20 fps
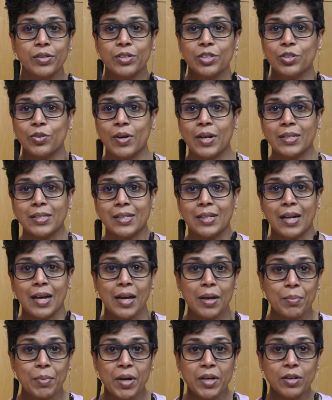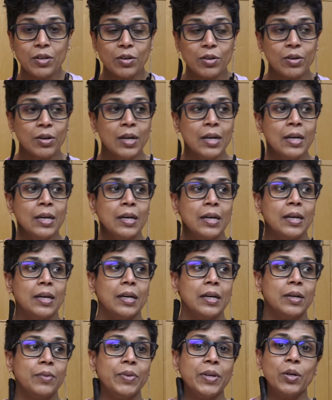the stress that I'm under.
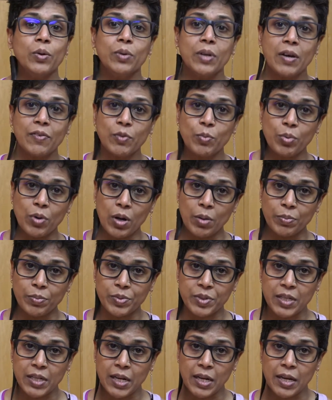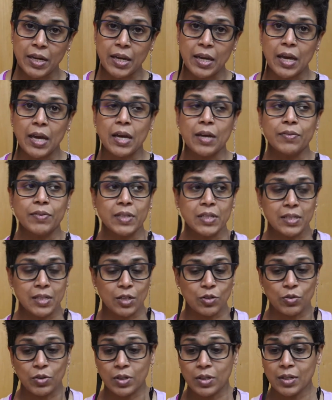Uh, they don't have the problems that I have,
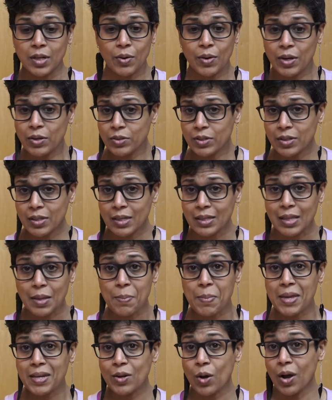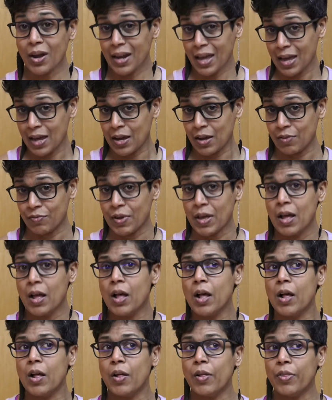etc. Now, here's the thing they may not have
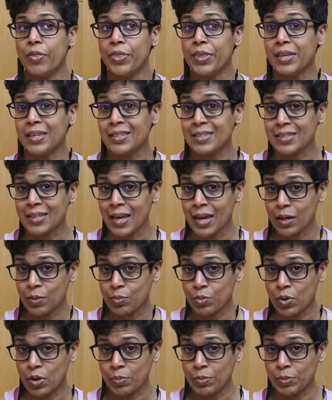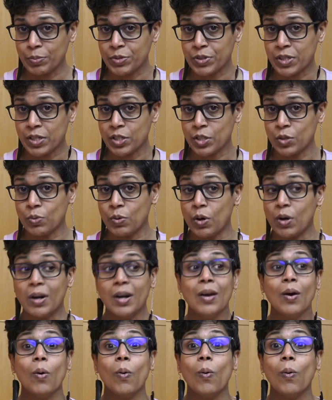the exact problems that you have,
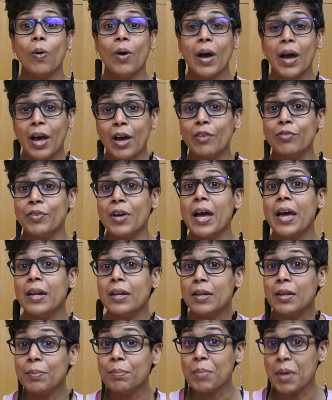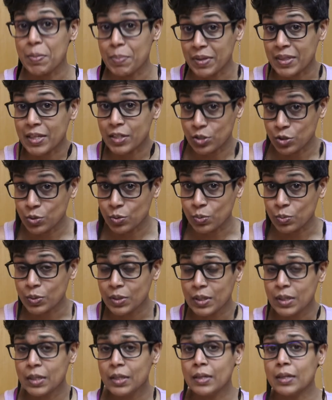have, and maybe they do,
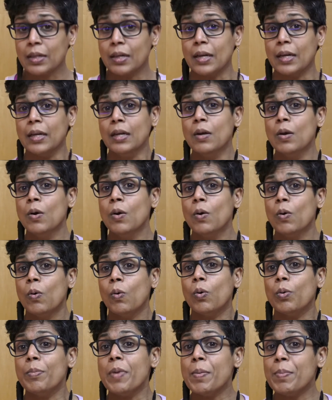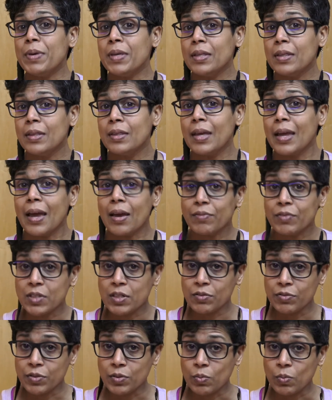okay? Or maybe they have
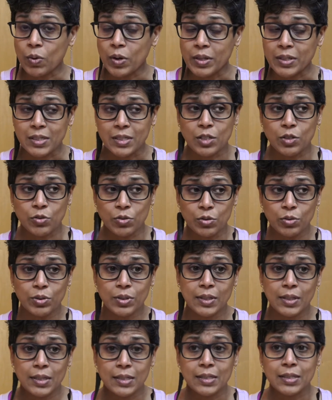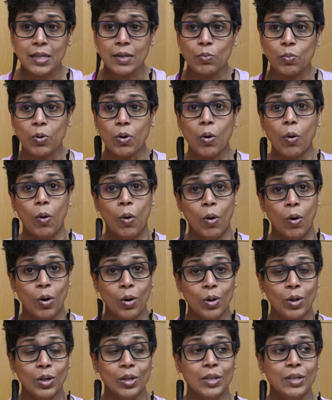different ones. The truth is that we're
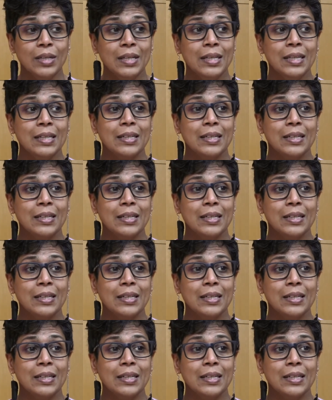all